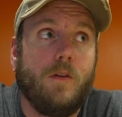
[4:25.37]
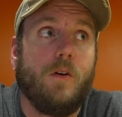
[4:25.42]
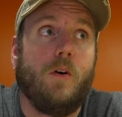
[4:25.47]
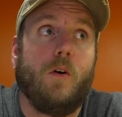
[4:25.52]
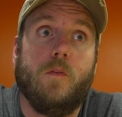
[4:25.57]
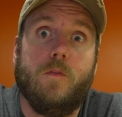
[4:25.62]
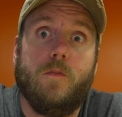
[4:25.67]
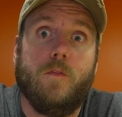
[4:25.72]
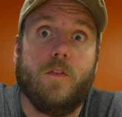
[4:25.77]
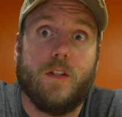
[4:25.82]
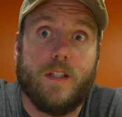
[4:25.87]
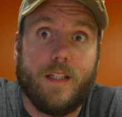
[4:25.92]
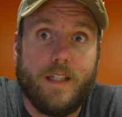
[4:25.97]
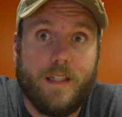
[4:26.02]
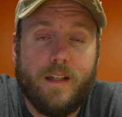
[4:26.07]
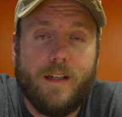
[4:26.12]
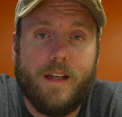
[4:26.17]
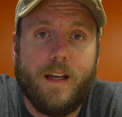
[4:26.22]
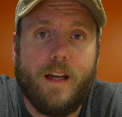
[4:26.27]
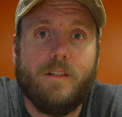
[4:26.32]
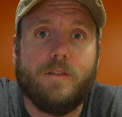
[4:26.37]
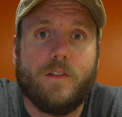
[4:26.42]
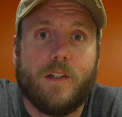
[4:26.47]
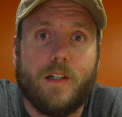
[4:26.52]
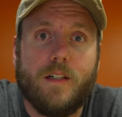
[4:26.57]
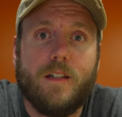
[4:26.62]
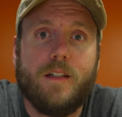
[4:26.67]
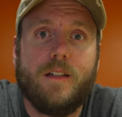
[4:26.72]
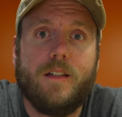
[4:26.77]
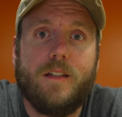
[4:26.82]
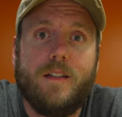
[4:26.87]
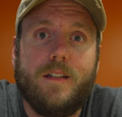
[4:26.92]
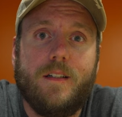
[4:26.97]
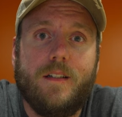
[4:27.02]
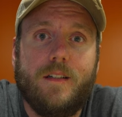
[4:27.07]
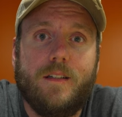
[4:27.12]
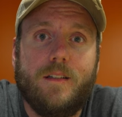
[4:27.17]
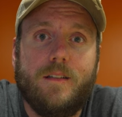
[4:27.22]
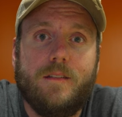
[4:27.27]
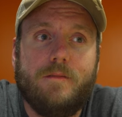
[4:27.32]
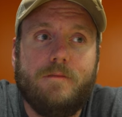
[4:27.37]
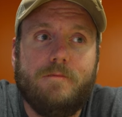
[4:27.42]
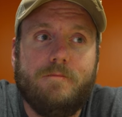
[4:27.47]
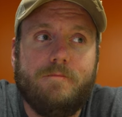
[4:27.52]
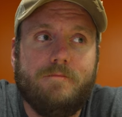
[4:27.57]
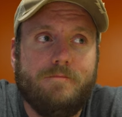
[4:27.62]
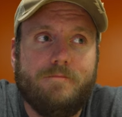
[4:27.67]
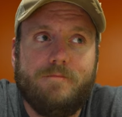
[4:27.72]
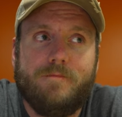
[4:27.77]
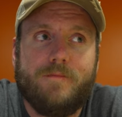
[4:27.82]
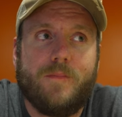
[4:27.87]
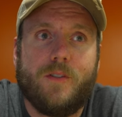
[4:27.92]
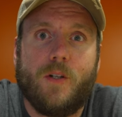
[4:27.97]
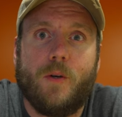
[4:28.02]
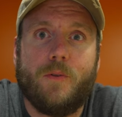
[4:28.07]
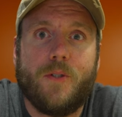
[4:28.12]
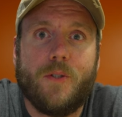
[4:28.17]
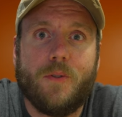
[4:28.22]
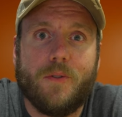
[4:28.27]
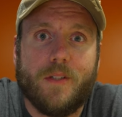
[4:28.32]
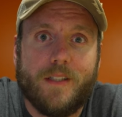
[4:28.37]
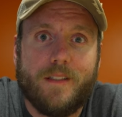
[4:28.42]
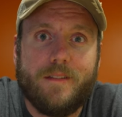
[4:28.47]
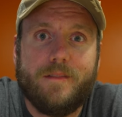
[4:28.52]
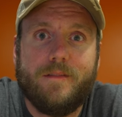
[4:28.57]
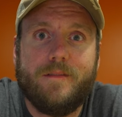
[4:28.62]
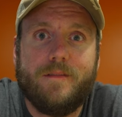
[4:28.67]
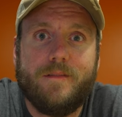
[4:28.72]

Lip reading: hopefully ever, go do it.